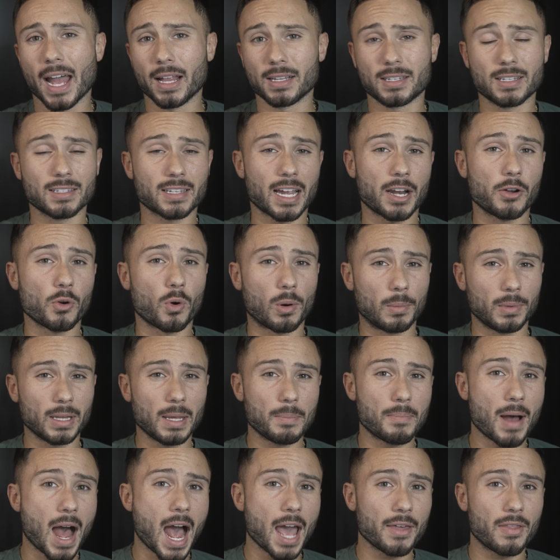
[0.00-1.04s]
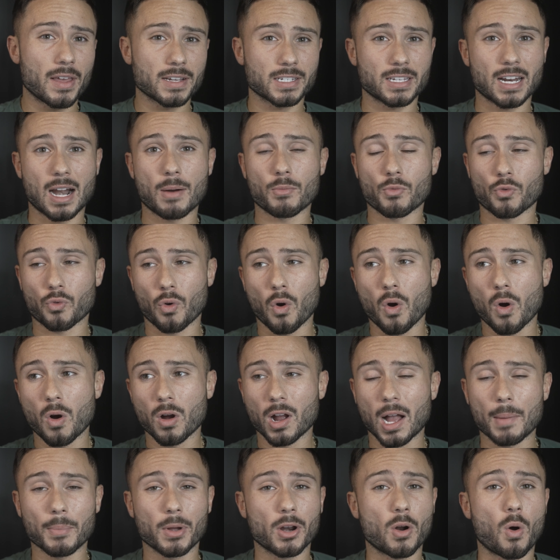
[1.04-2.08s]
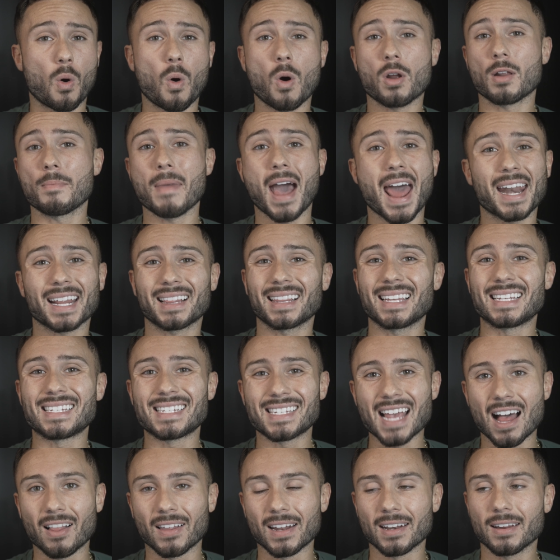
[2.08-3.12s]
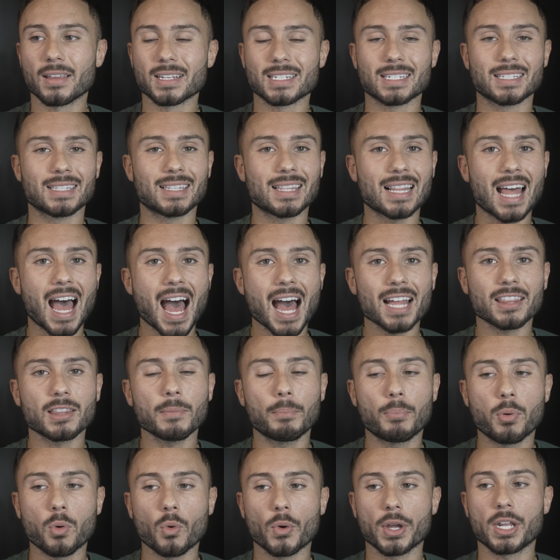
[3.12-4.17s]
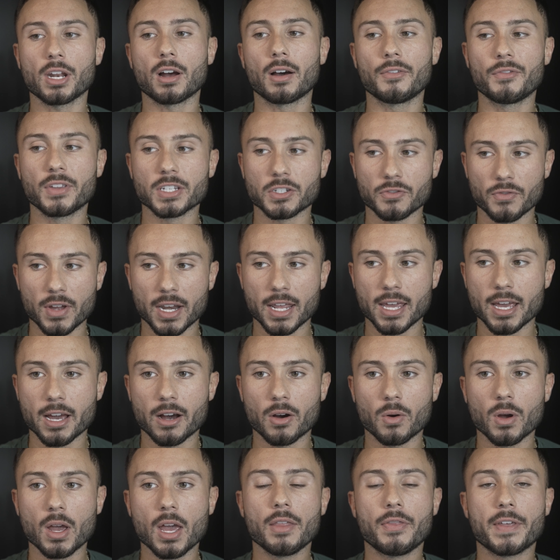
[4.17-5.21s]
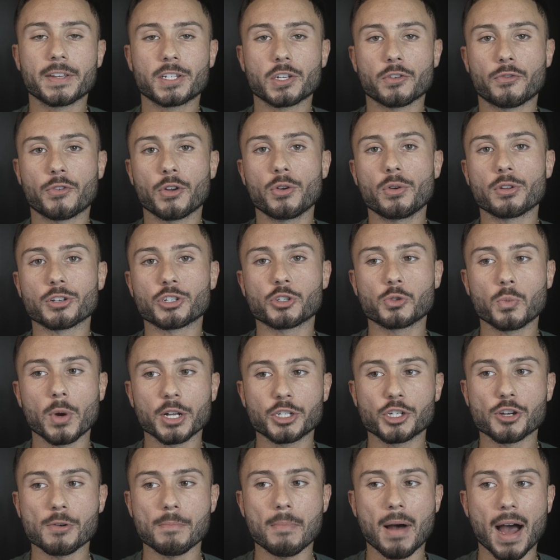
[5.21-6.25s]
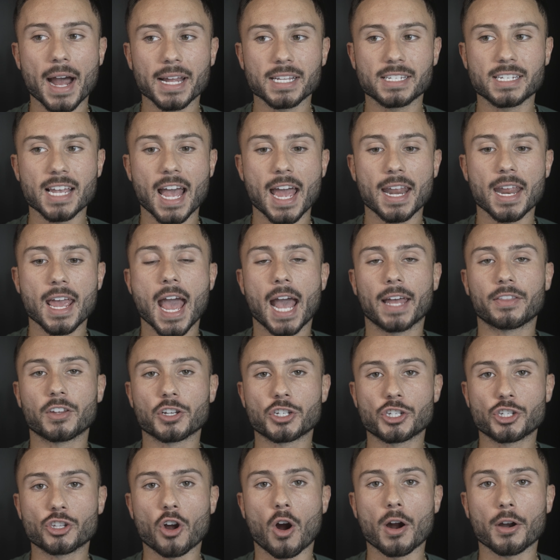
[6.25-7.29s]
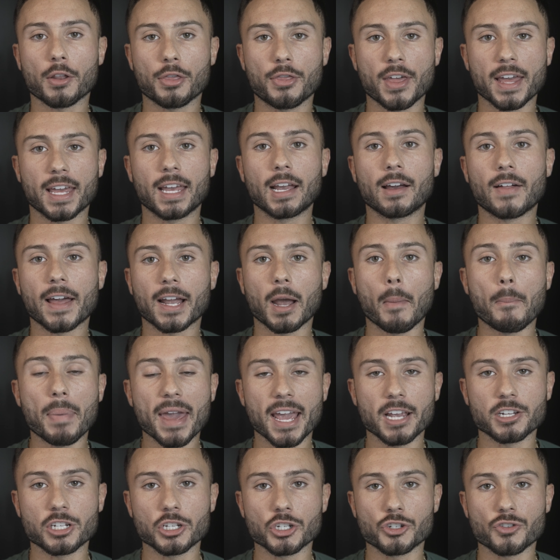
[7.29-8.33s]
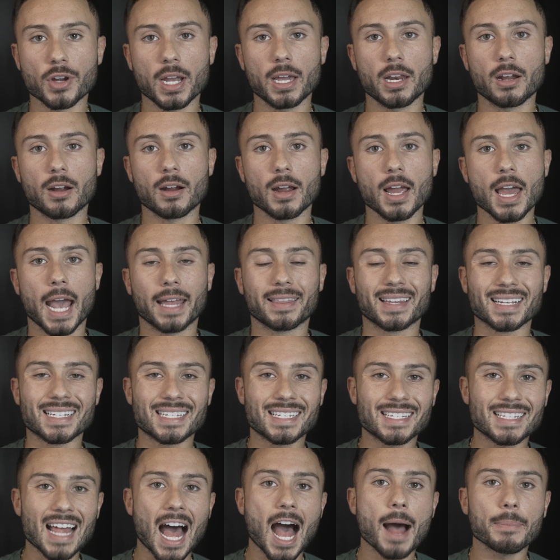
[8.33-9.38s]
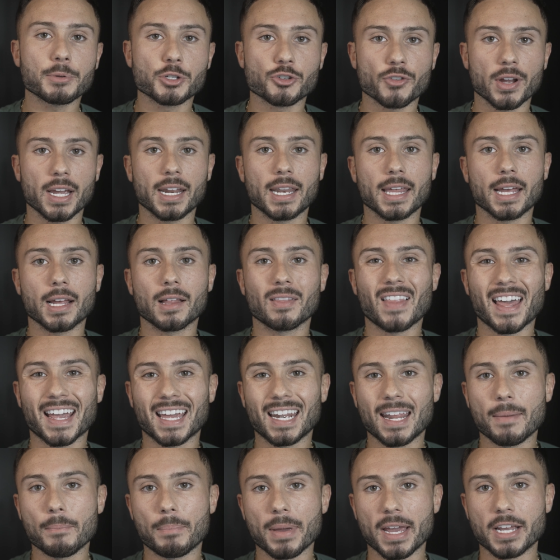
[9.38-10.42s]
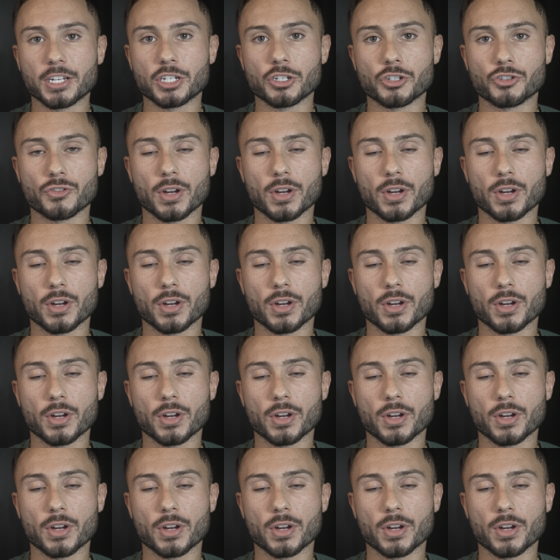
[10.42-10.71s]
And since I normally buy this and I'm wrong, I'm going to automatically sell it. This is not the point of this video. This is for you to switch your mindset and to start thinking like a patient trader and to stop trading like an impatient